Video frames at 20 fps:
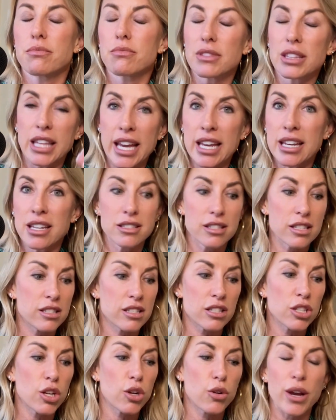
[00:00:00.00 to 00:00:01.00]
Ladies, this
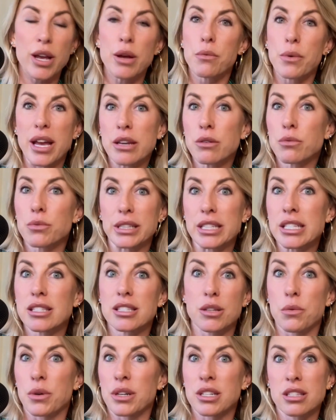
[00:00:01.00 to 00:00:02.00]
is a great way to really
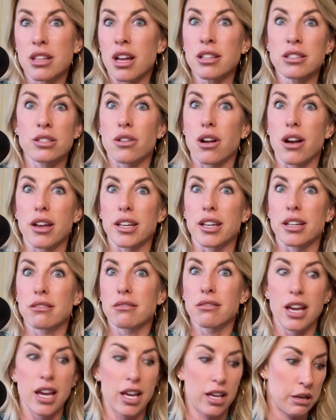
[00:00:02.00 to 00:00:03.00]
see what his thoughts are on it.
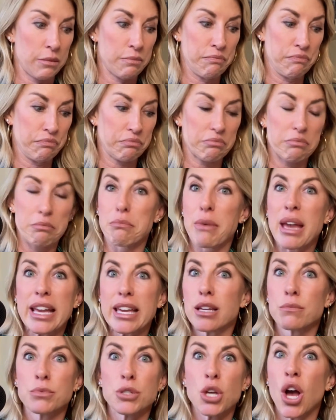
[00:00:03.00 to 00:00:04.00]
Like, make
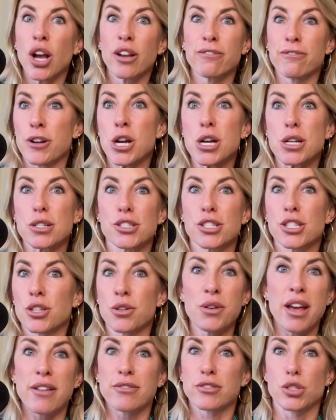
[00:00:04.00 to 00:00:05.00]
him talk first. You
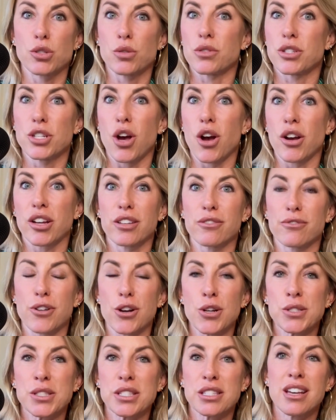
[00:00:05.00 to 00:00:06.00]
don't have to do the talking
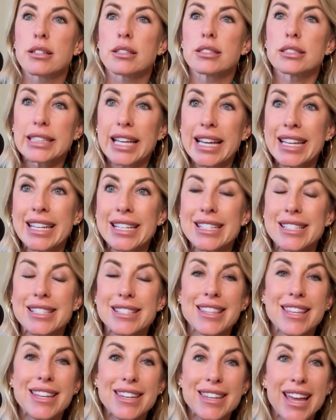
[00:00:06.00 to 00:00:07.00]
first.
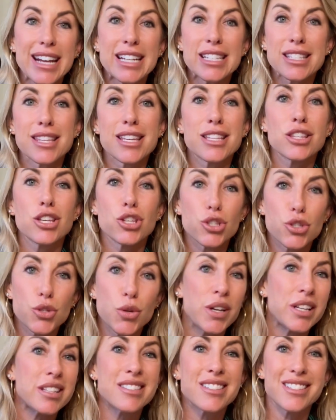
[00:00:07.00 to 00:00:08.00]
Ladies, the next thing that
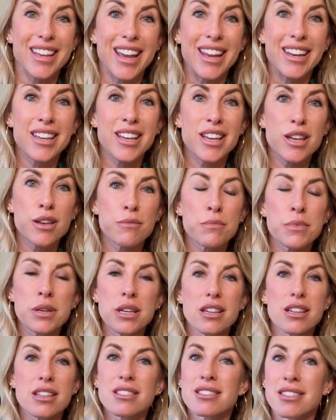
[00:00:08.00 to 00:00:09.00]
you can say to him
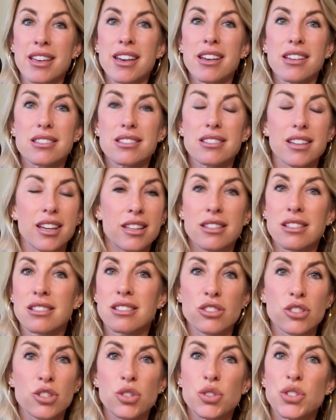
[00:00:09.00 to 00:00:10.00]
is this, and
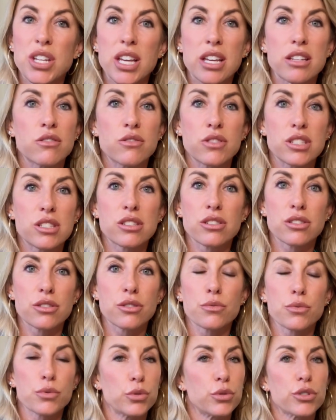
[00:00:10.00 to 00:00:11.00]
this is your standard, this is
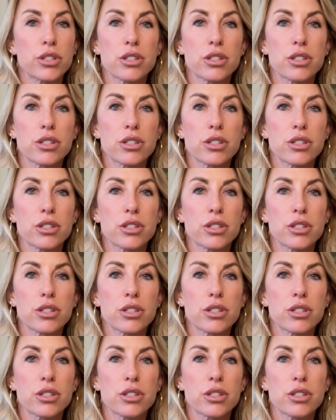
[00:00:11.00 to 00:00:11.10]
your rule.